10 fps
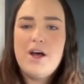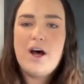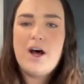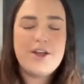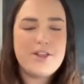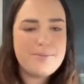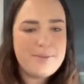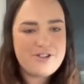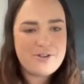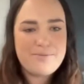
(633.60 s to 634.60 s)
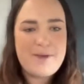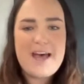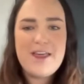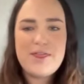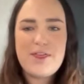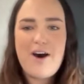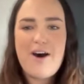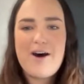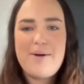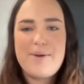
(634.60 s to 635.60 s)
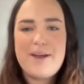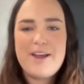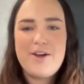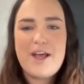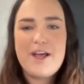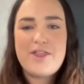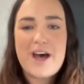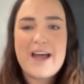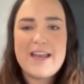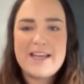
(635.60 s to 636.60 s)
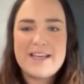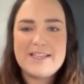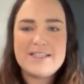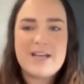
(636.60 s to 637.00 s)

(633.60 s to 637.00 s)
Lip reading: another major myth that is,